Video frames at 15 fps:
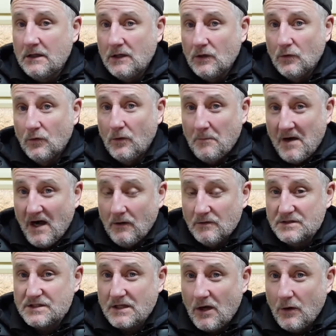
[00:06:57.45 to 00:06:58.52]

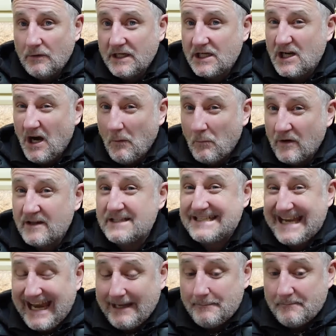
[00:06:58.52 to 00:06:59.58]
lawnmowers only come with
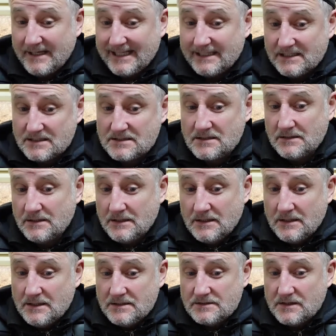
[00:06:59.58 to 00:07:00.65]
10 meters.
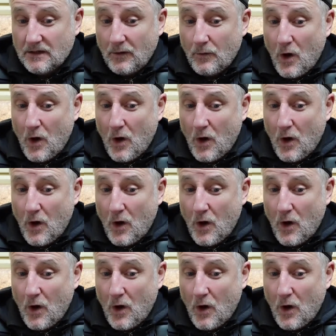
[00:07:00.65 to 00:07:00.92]
So